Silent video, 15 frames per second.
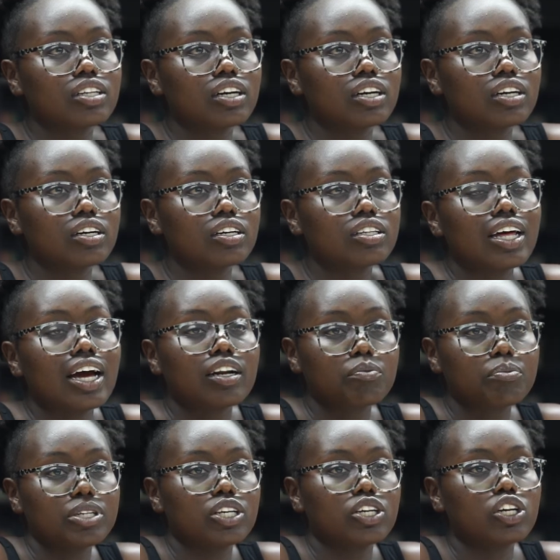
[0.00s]
that
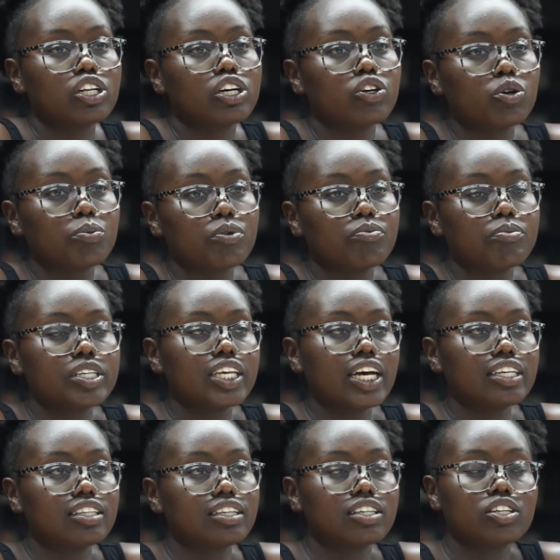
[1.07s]
particular group of
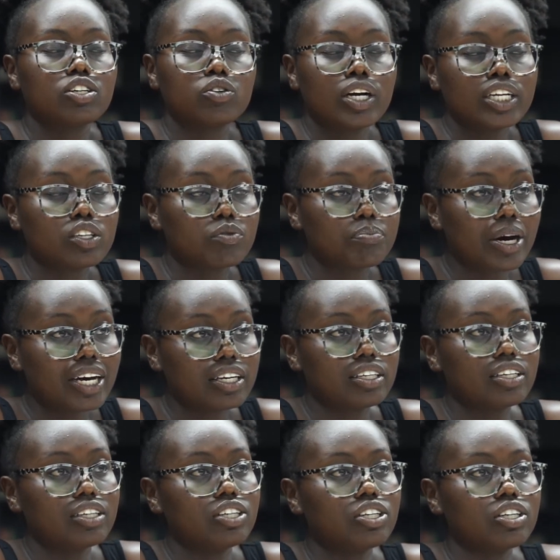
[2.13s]
Maasais does their rites of
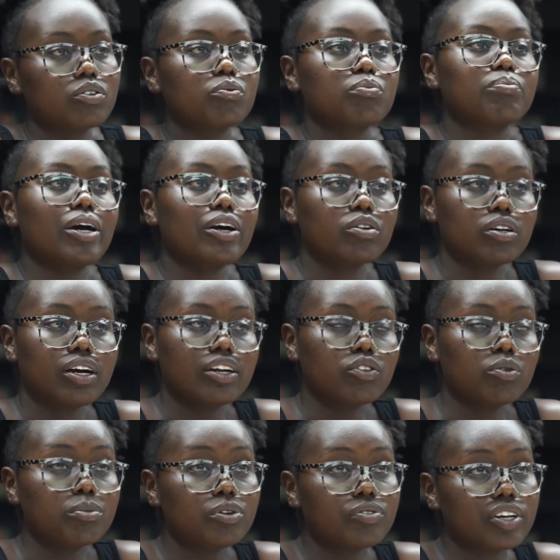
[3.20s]
passage and
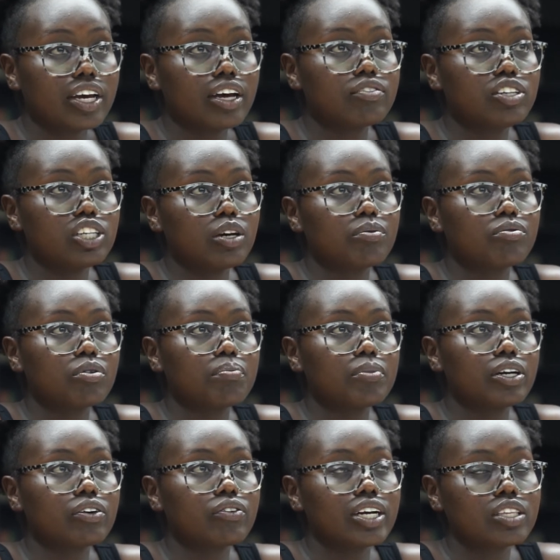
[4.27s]
removing FGM from
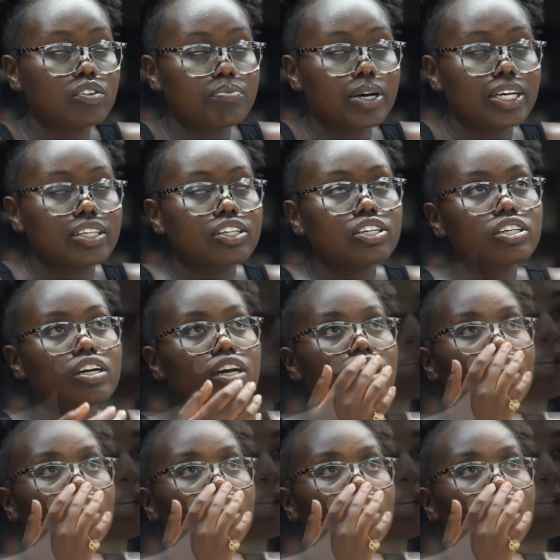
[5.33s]
their rites of passage.